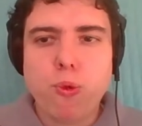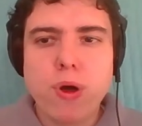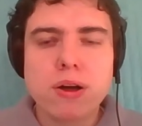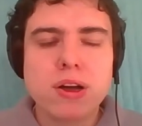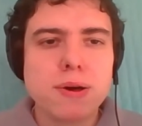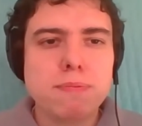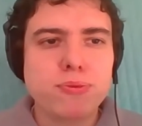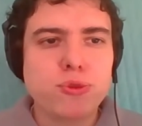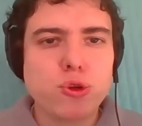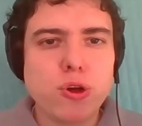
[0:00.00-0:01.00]

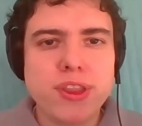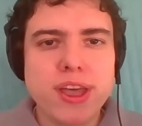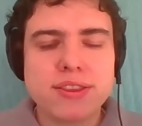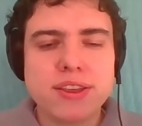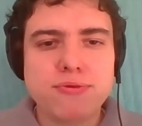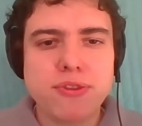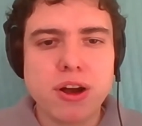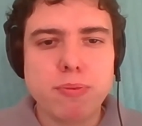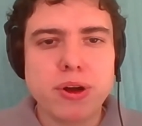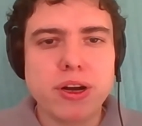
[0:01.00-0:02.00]
Welcome to Connected
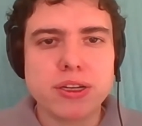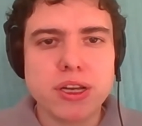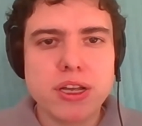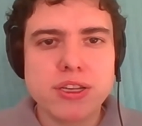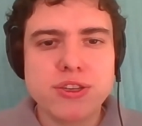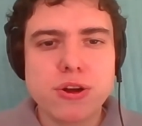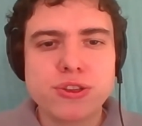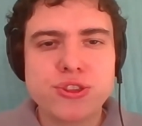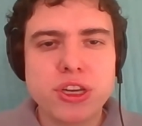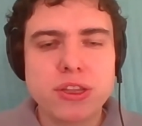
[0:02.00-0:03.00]
Farmer, your
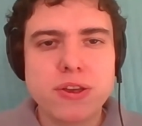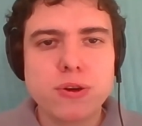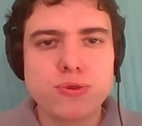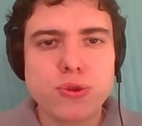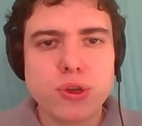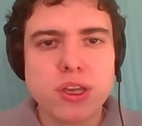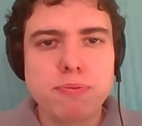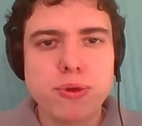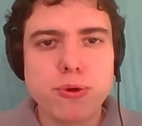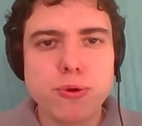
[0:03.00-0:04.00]
channel to
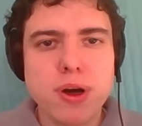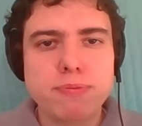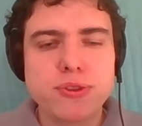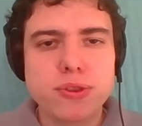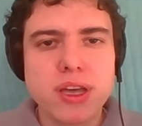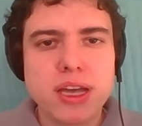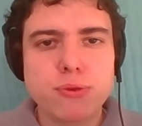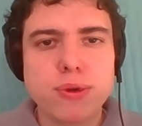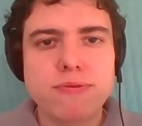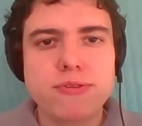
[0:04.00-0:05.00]
keep you up to date
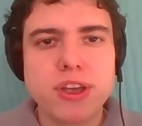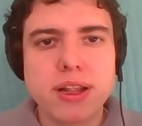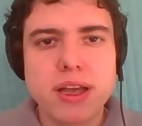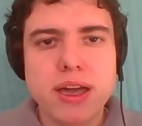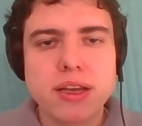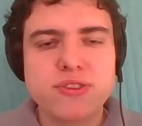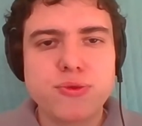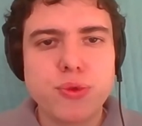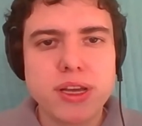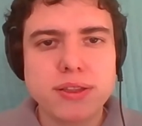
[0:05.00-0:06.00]
with the latest
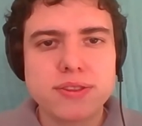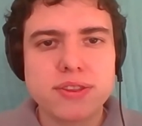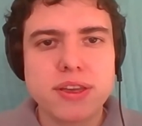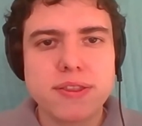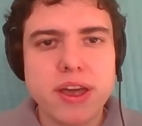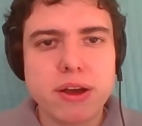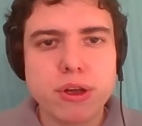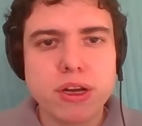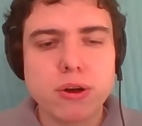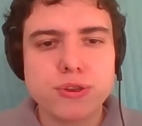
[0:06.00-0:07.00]
trends in
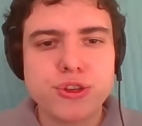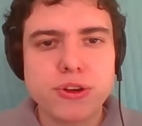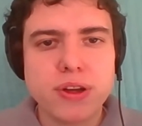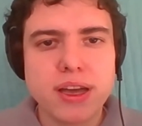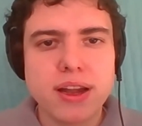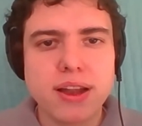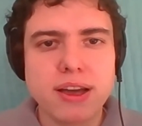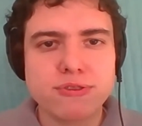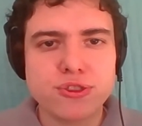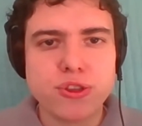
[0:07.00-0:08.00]
agriculture and
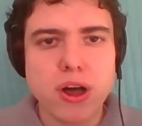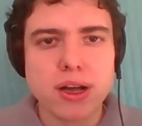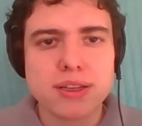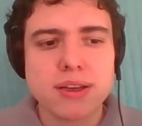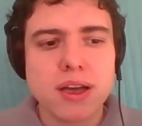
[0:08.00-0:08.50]
livestock.